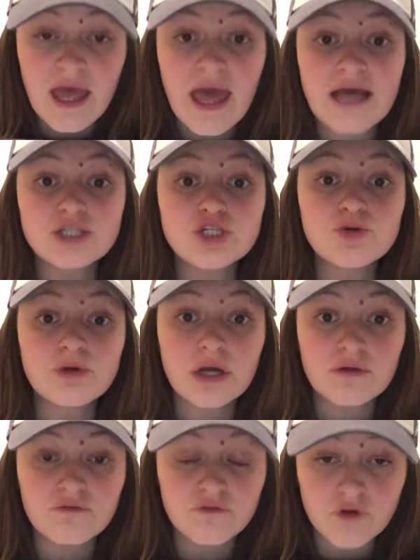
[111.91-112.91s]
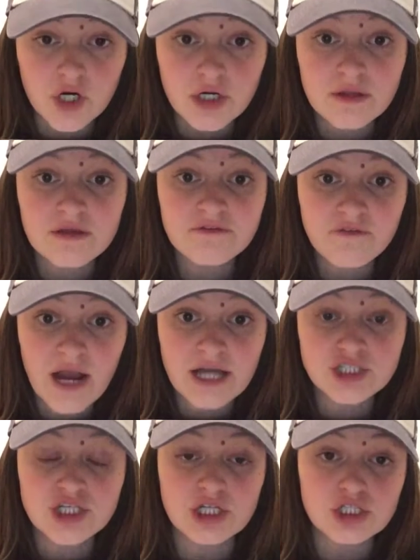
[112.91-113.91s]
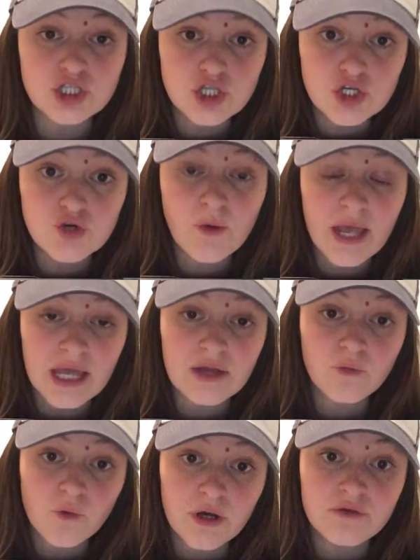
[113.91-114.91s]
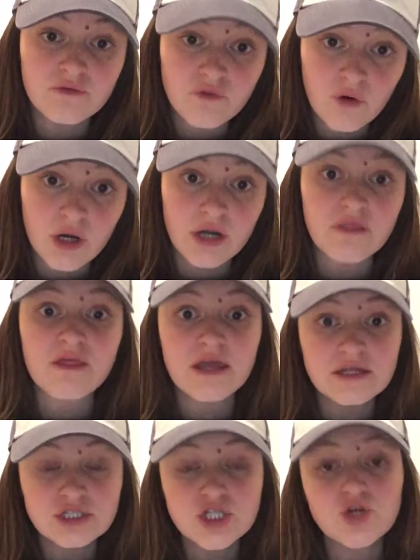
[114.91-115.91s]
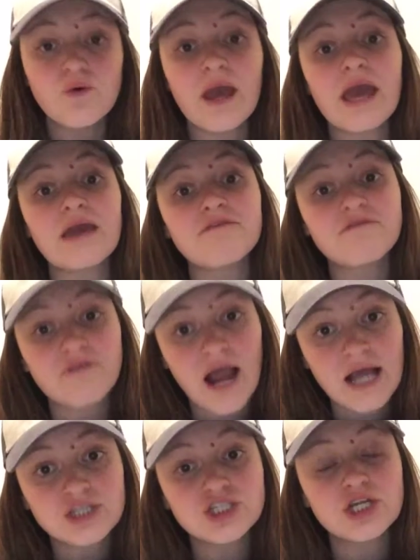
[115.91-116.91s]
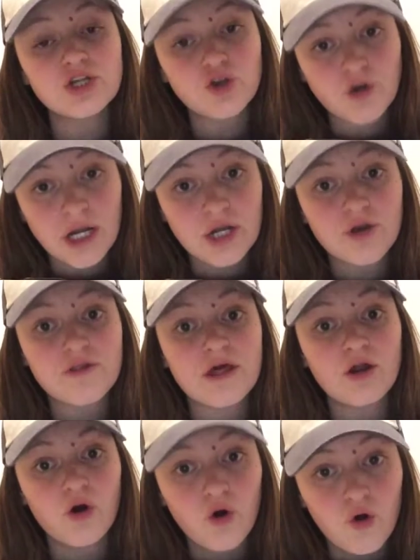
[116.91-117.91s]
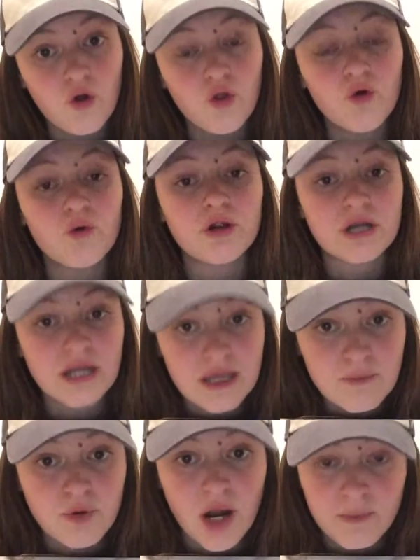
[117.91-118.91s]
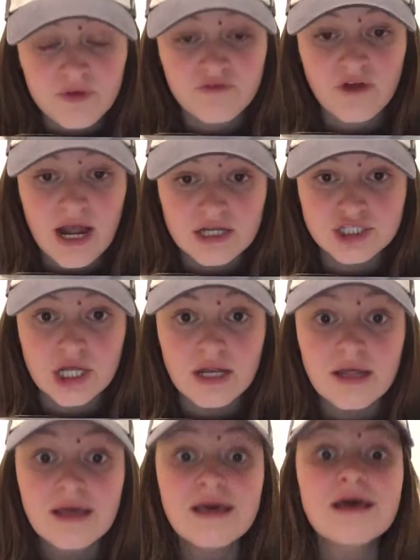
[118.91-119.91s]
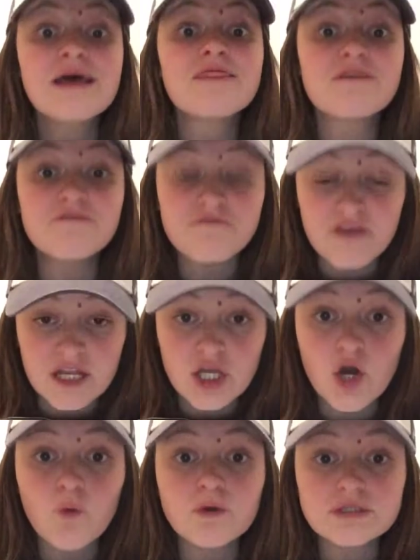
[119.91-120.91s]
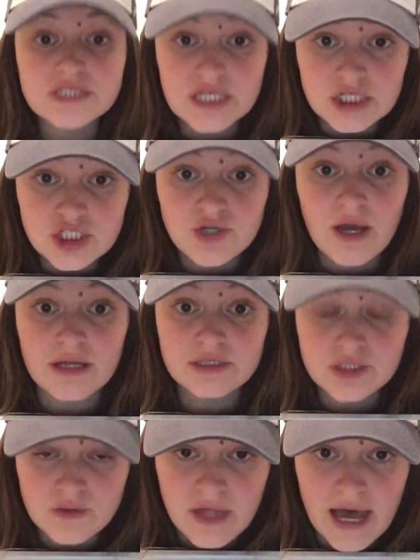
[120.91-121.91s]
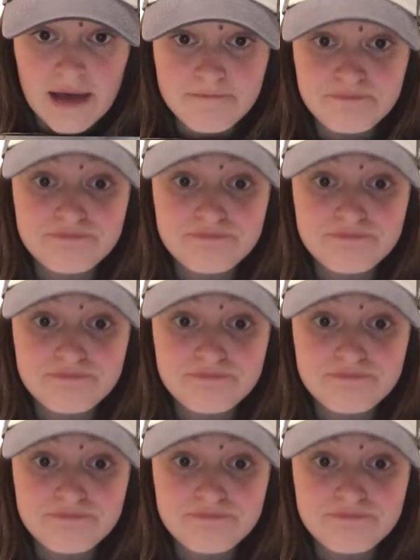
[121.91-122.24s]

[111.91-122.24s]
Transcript: And to convert the fraction 2 and 1/4 into a fraction greater than a whole or an improper fraction. The video will teach you how to do that.